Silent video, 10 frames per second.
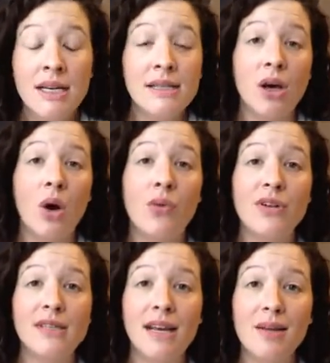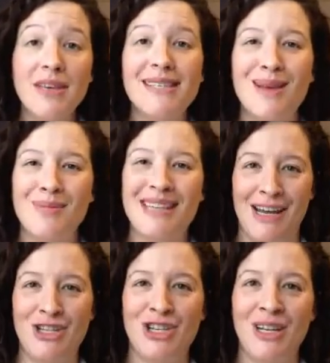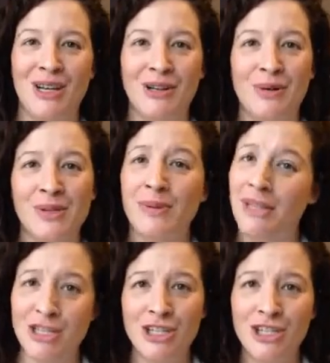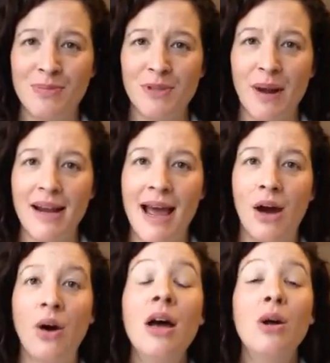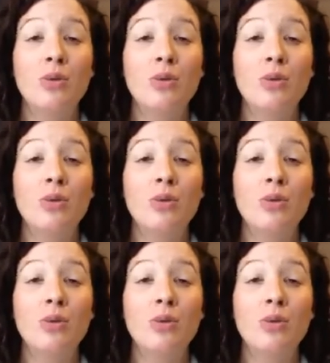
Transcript: So there's going to be some tension in close relationships right now,